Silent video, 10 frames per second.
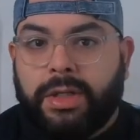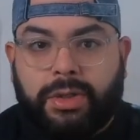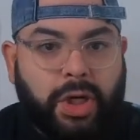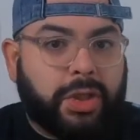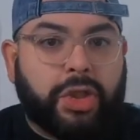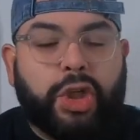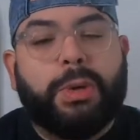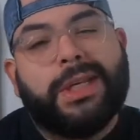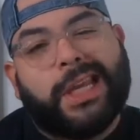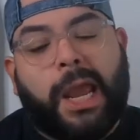just
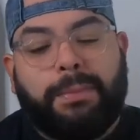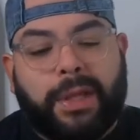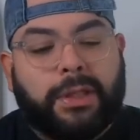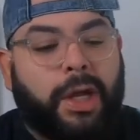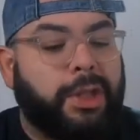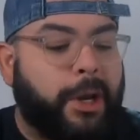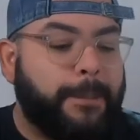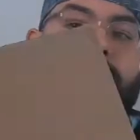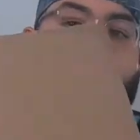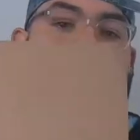do it tape that's on
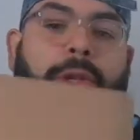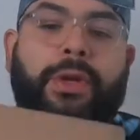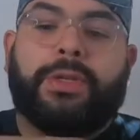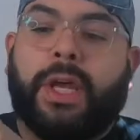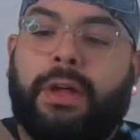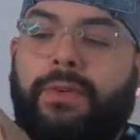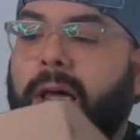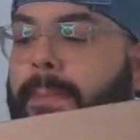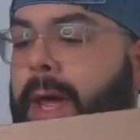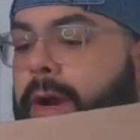there. This one looks a hell of a
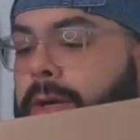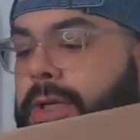lot better.